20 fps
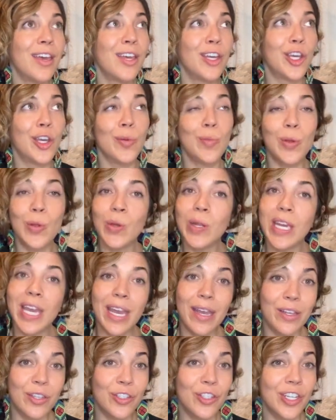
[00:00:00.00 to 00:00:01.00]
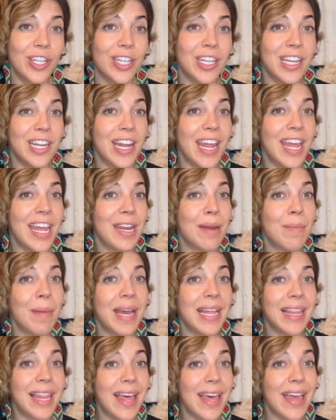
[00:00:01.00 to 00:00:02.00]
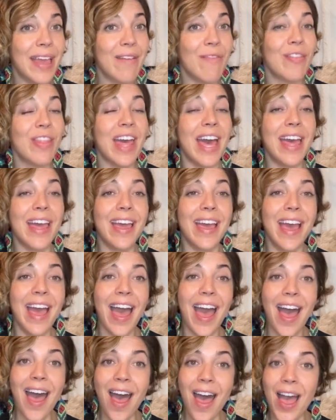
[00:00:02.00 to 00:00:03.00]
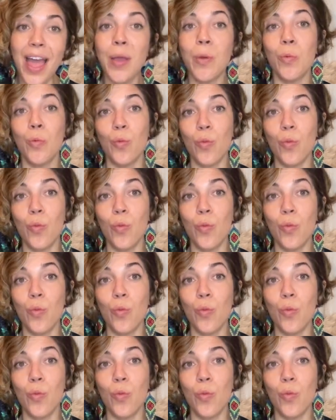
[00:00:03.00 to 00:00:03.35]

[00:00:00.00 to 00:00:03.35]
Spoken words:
communication in my life that I